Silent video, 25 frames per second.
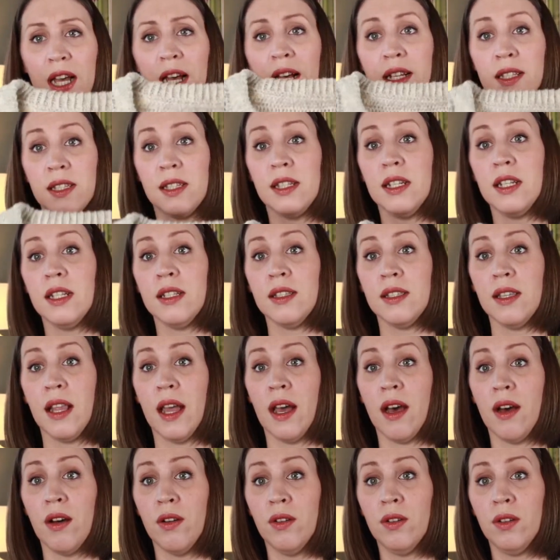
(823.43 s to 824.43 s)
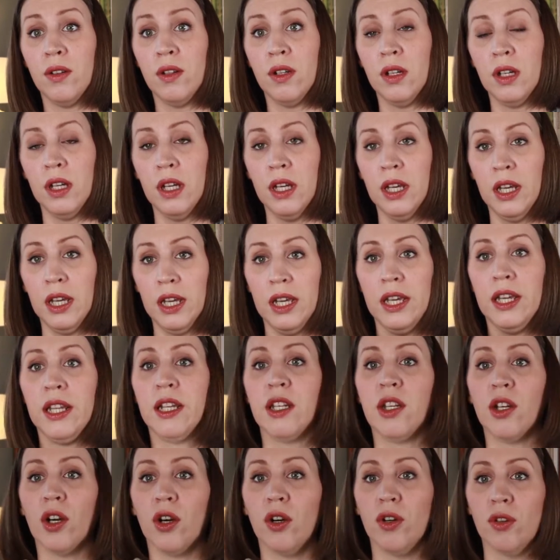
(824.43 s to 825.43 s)
as it is now,
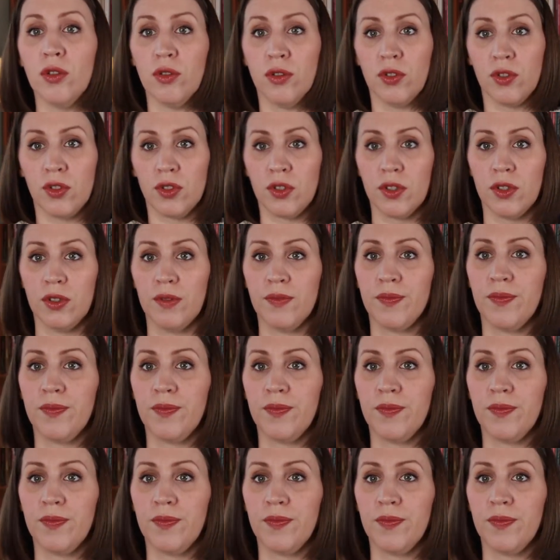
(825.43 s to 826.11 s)
it goes